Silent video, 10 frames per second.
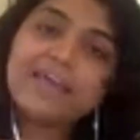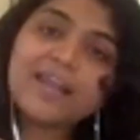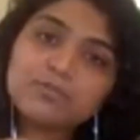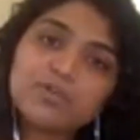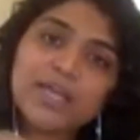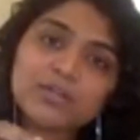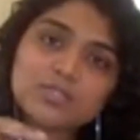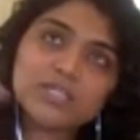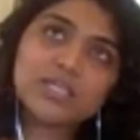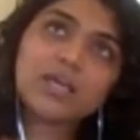I'm trying to
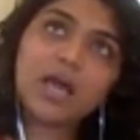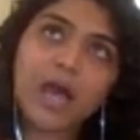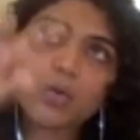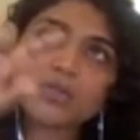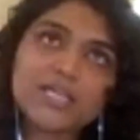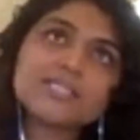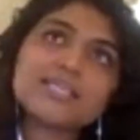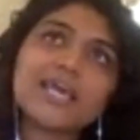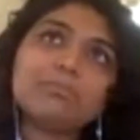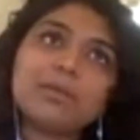see how things
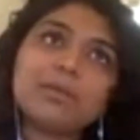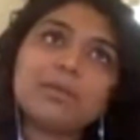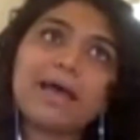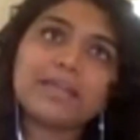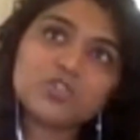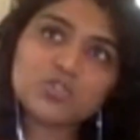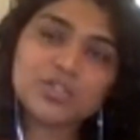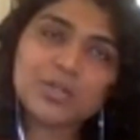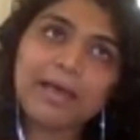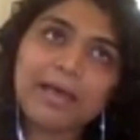can be managed
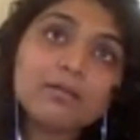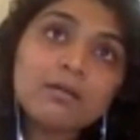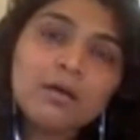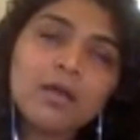in a manner